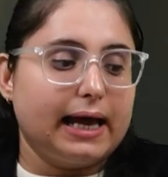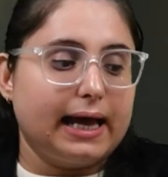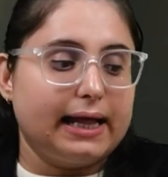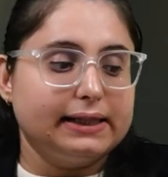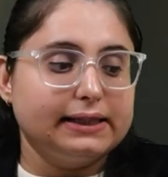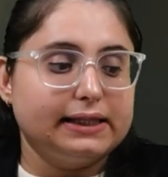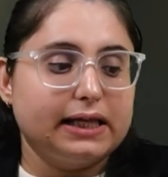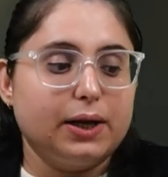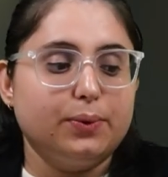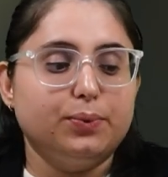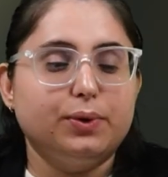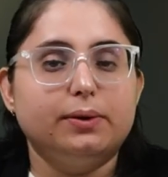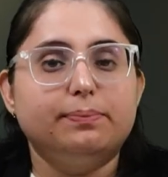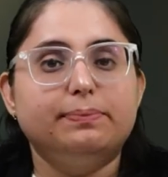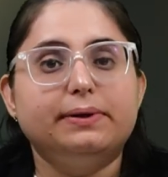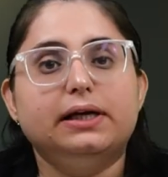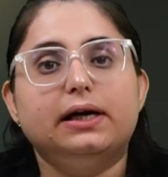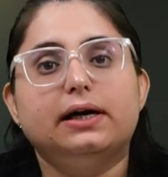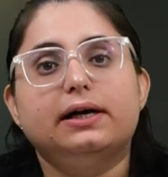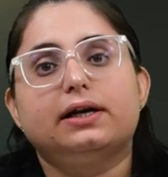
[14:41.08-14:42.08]
And there will
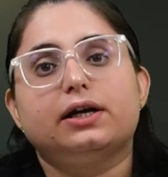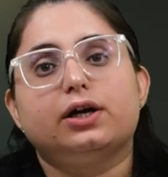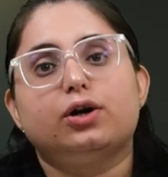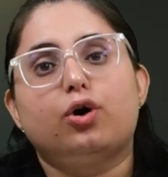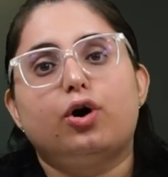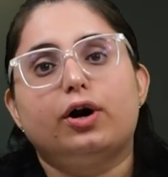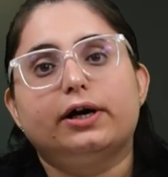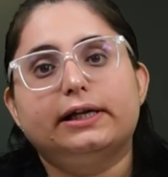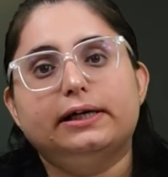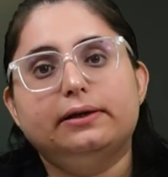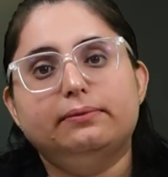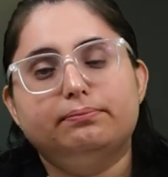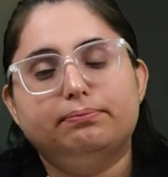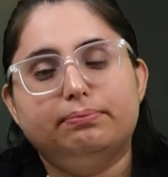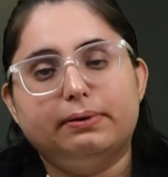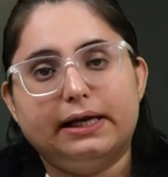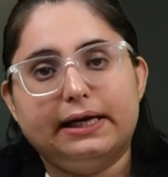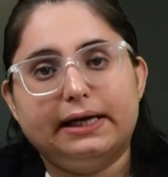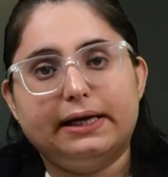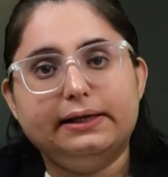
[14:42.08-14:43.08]
be a recording
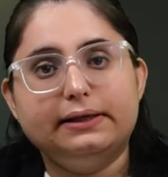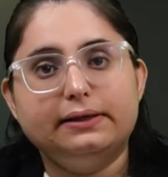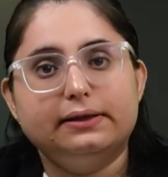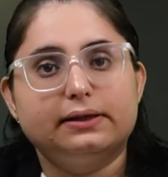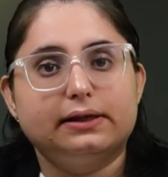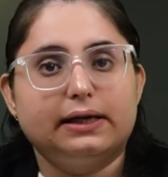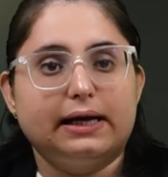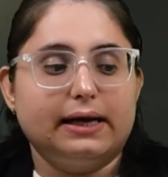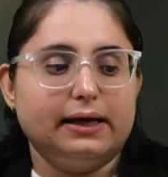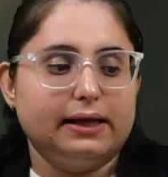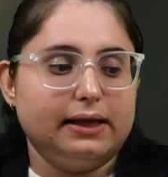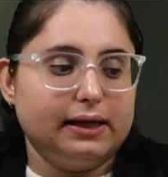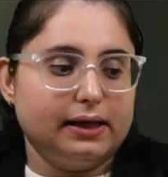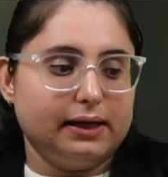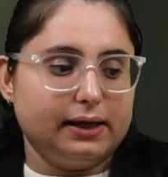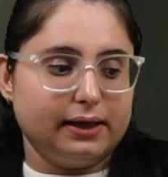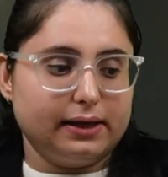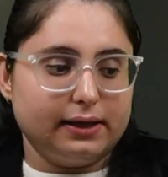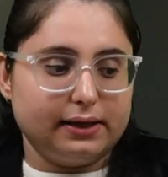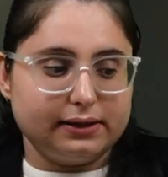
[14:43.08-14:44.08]
played
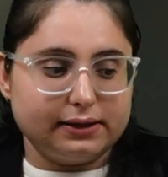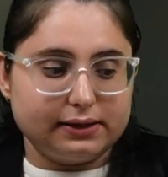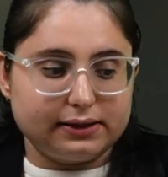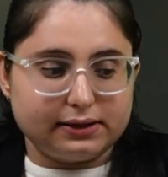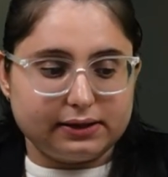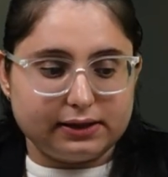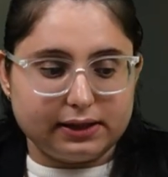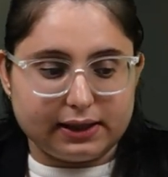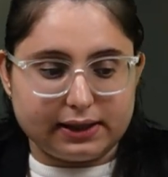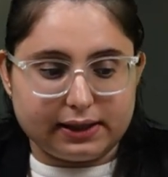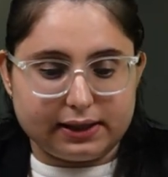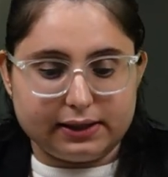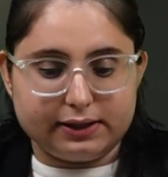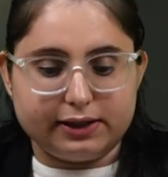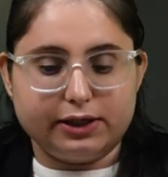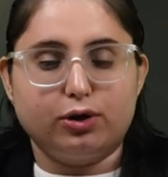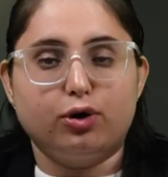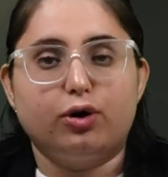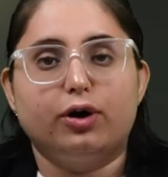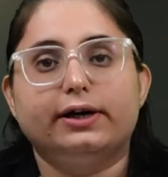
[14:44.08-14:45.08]
The
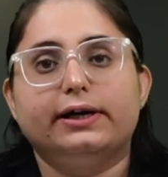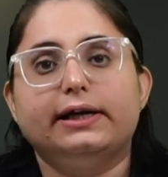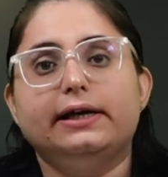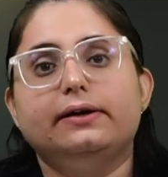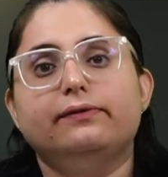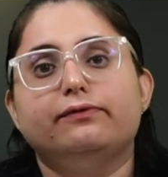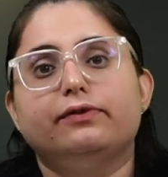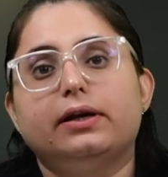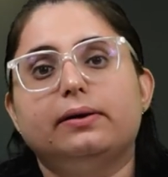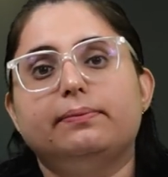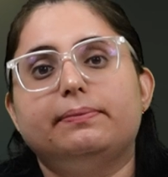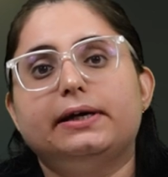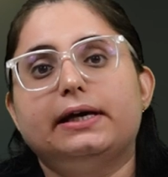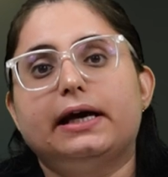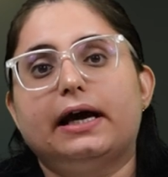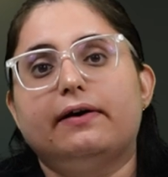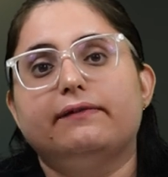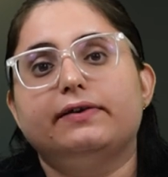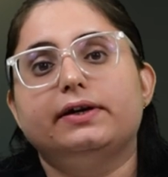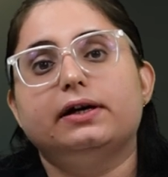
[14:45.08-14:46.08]
recording will be
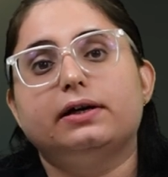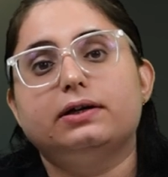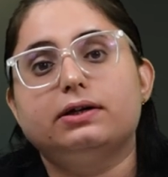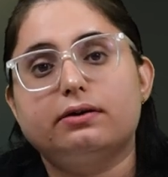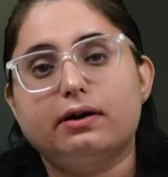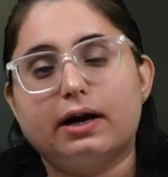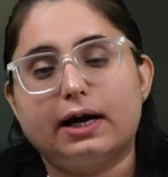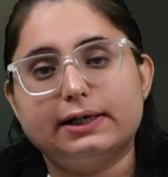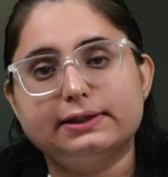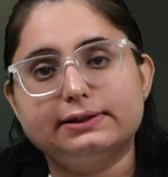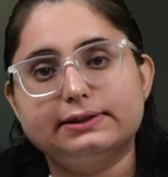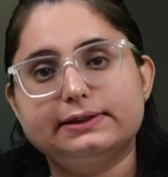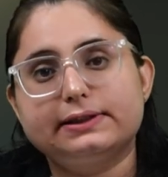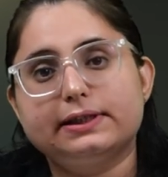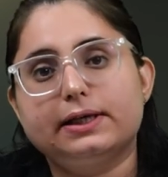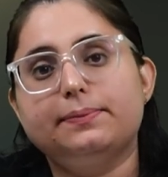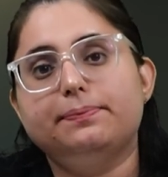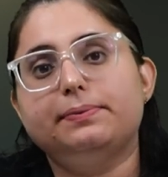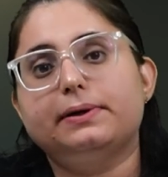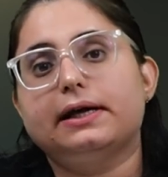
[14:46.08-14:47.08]
having a
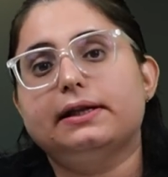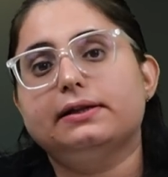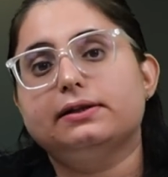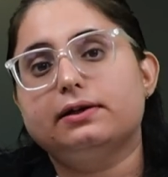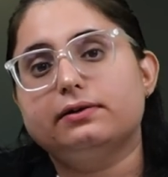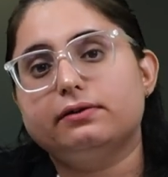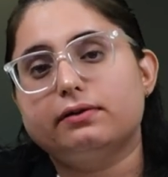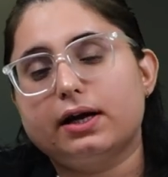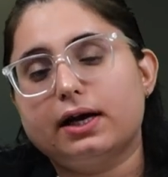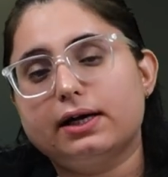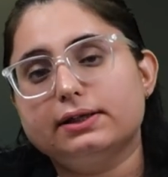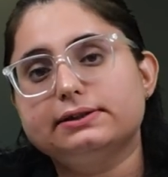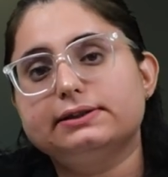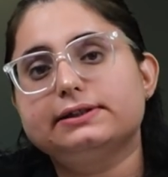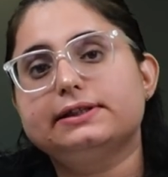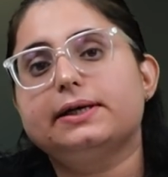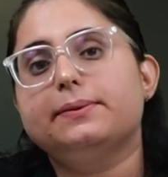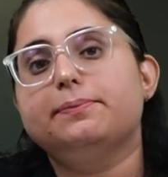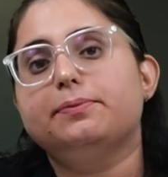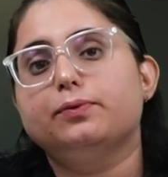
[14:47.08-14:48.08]
transcript, and the
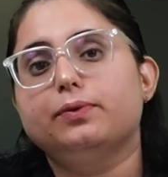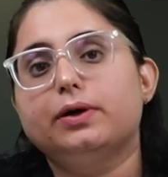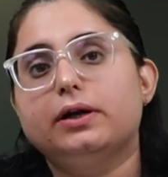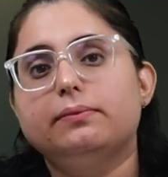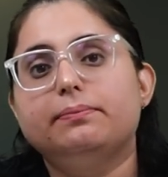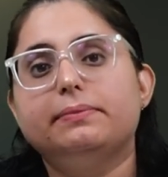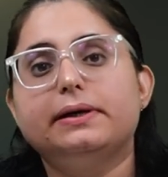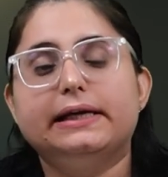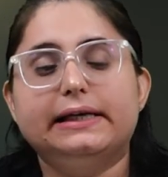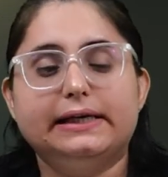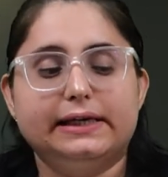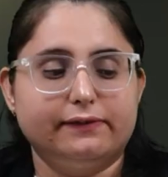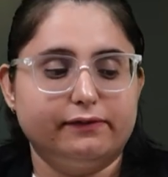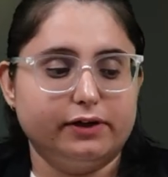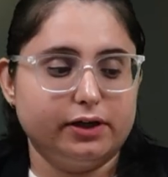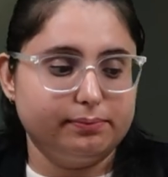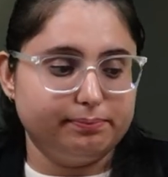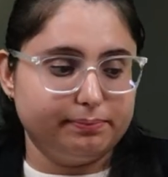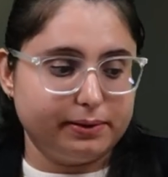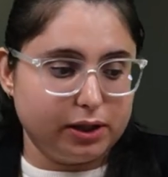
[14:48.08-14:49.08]
transcript will be
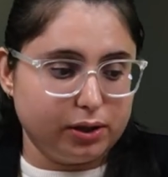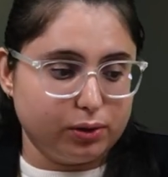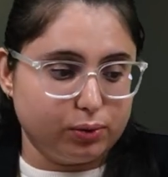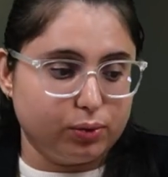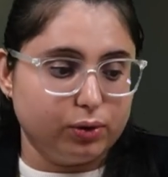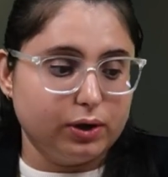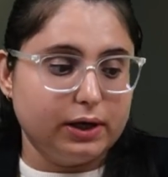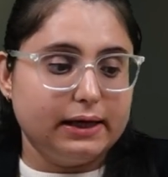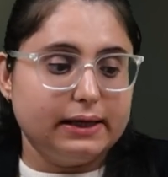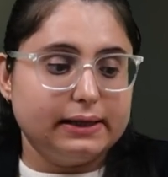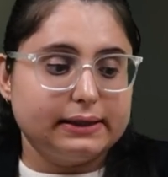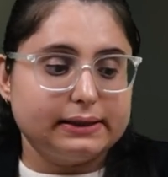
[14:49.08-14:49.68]
given below.